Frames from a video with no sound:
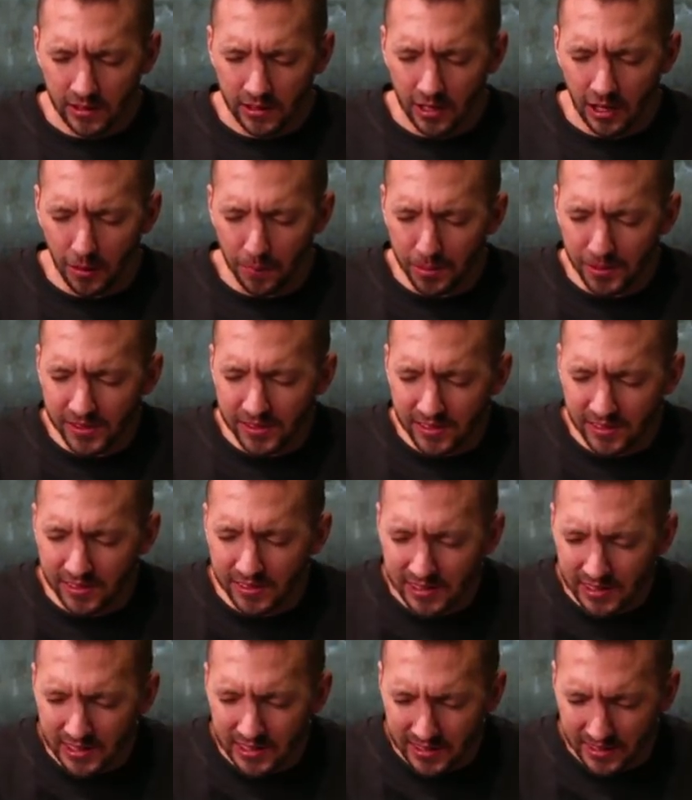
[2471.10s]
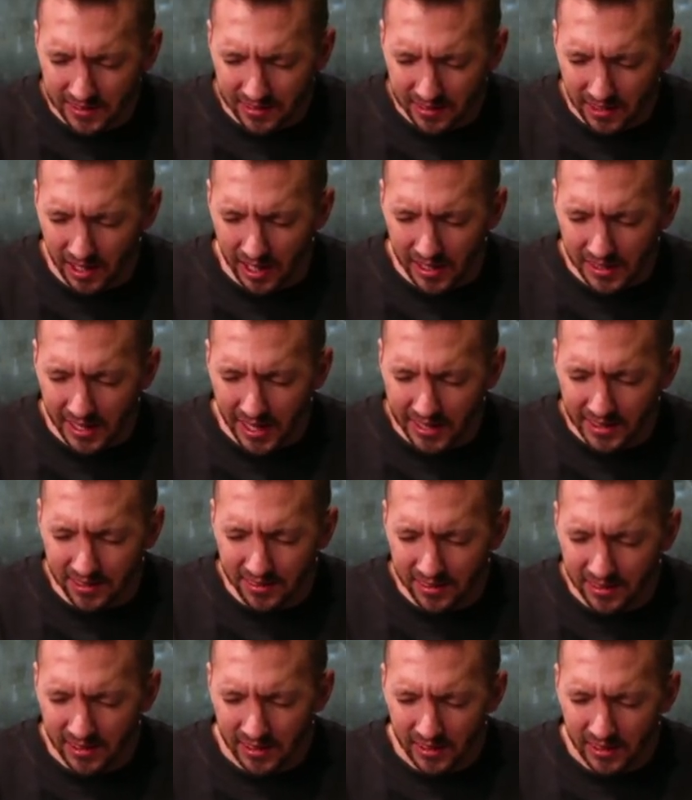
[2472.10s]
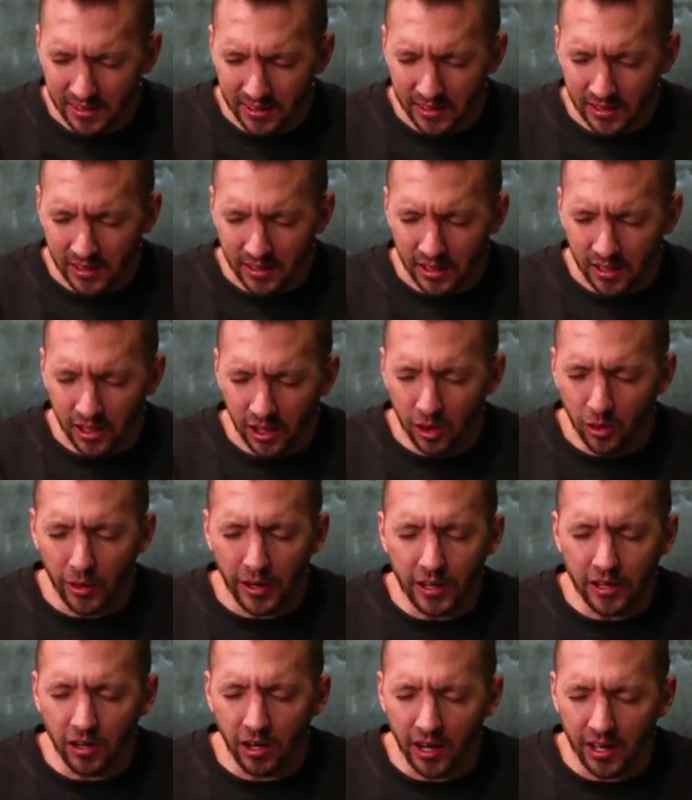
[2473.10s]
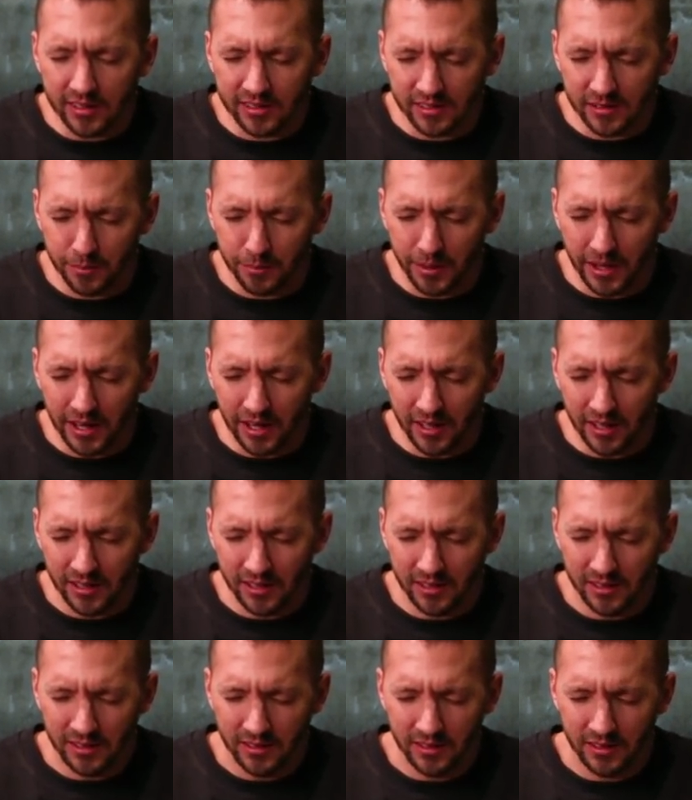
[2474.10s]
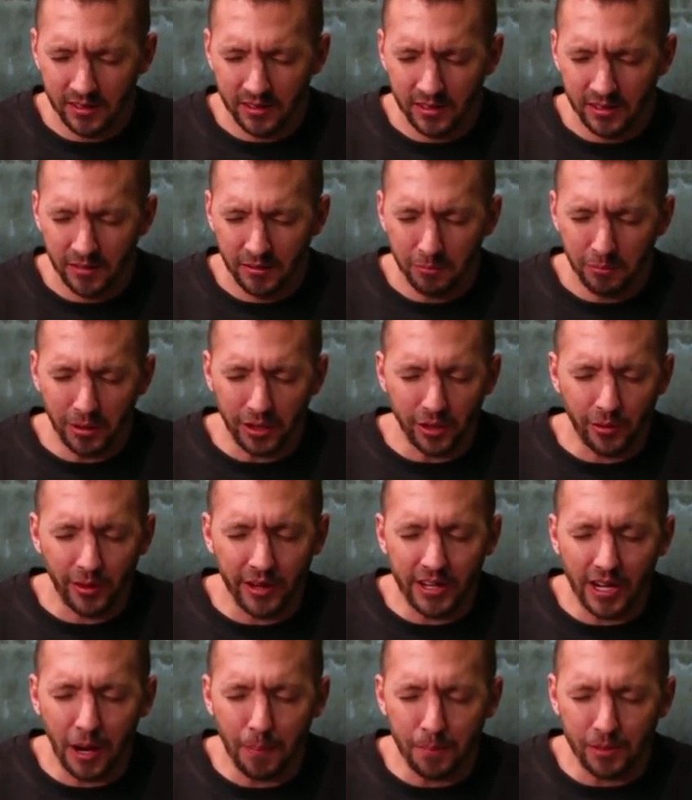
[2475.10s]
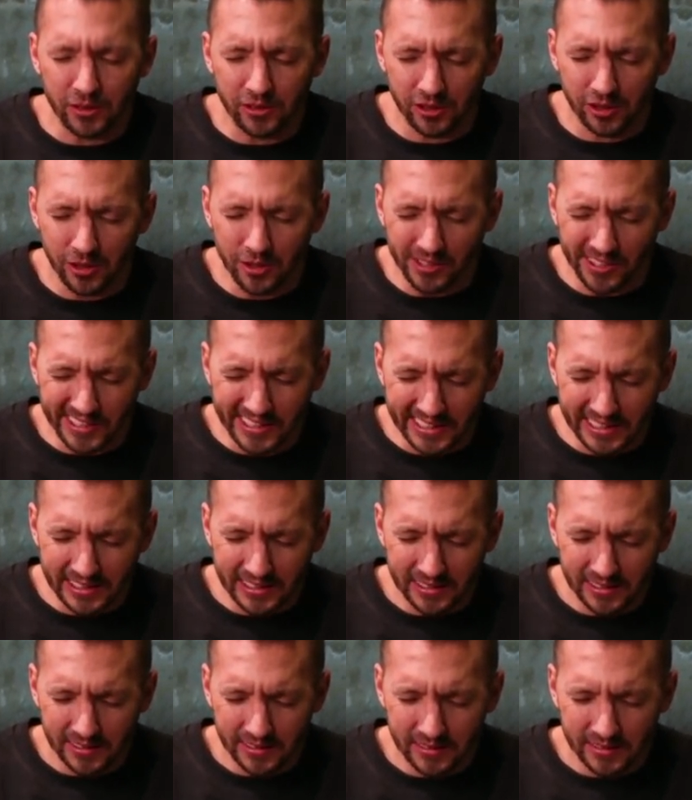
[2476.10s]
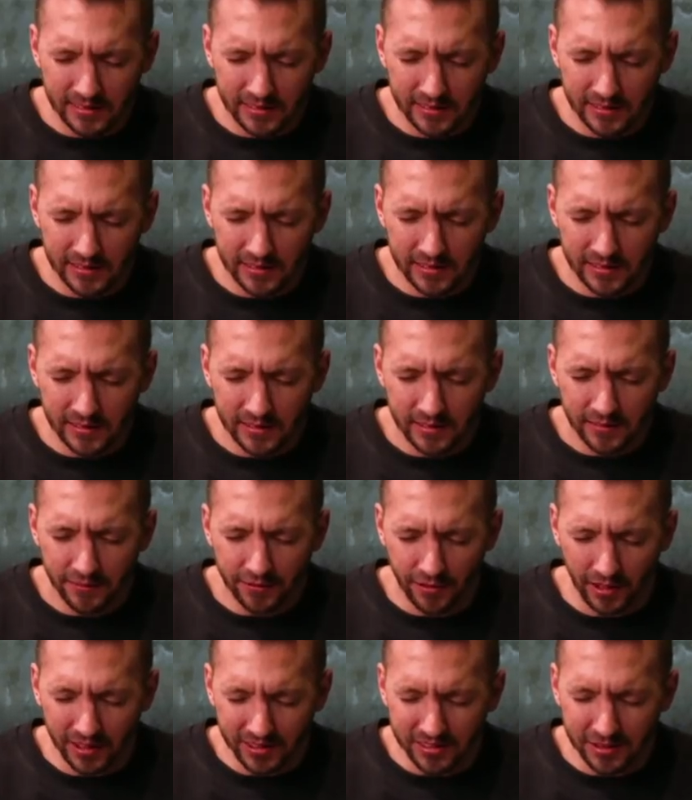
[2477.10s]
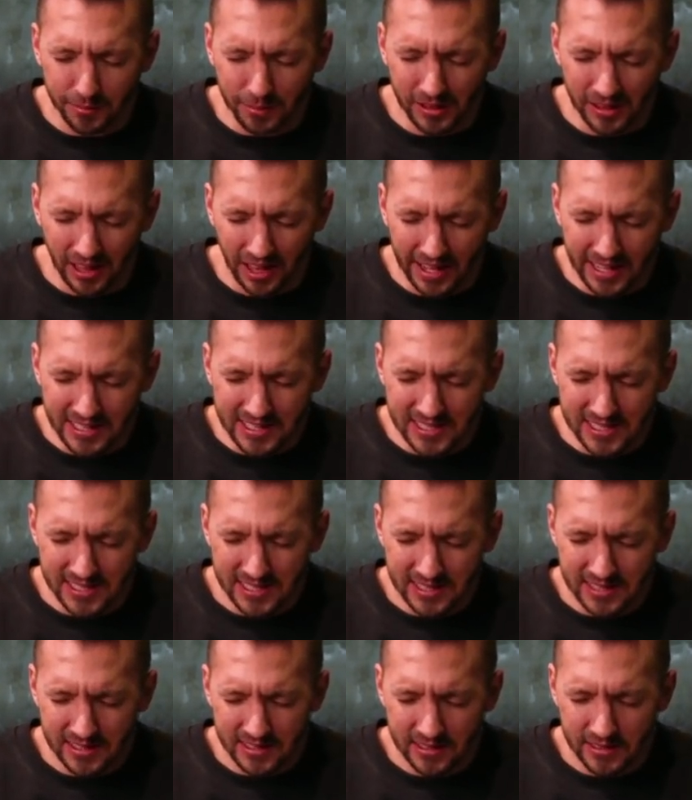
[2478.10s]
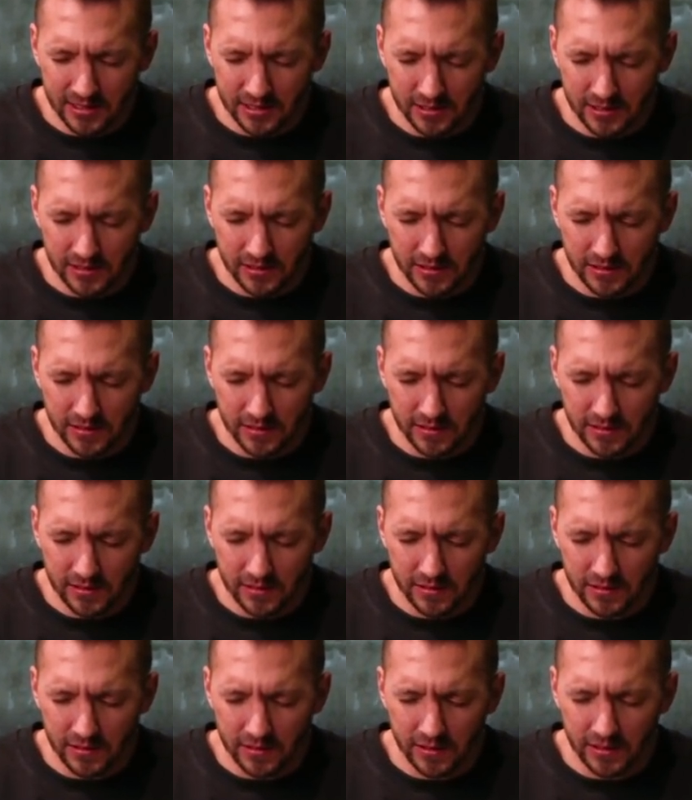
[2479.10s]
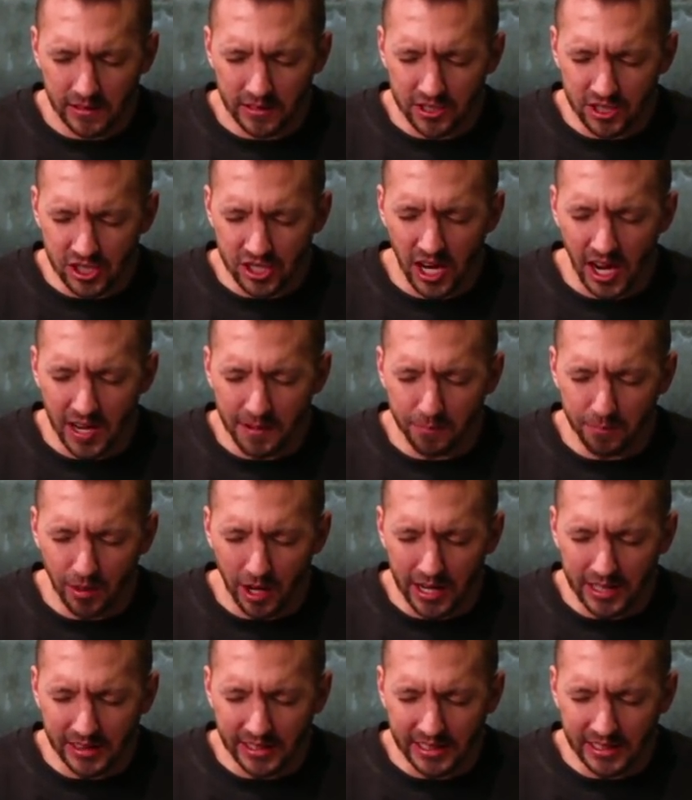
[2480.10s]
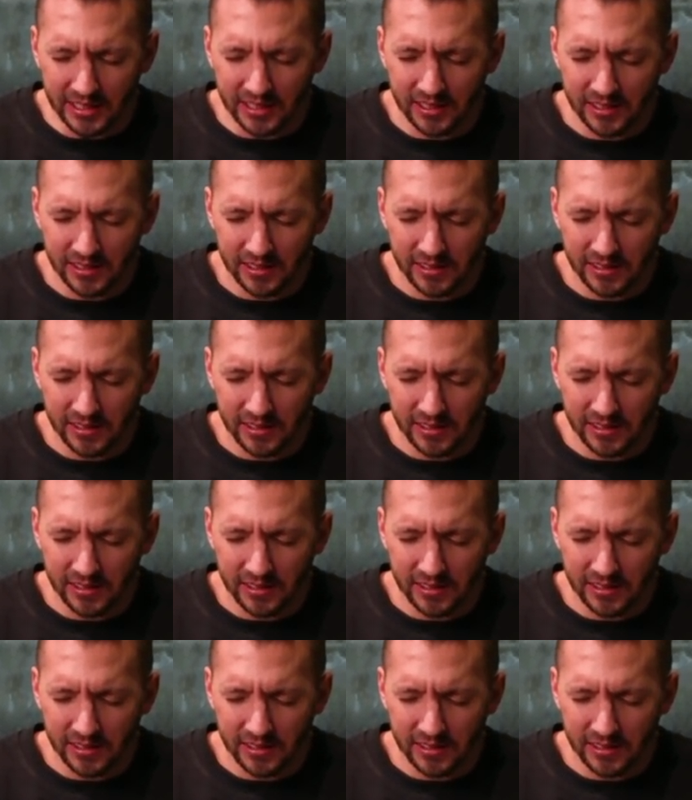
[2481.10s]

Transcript: Help us to see this, God, not as a great cross to bear, but a great opportunity for us to be light and to shine brightly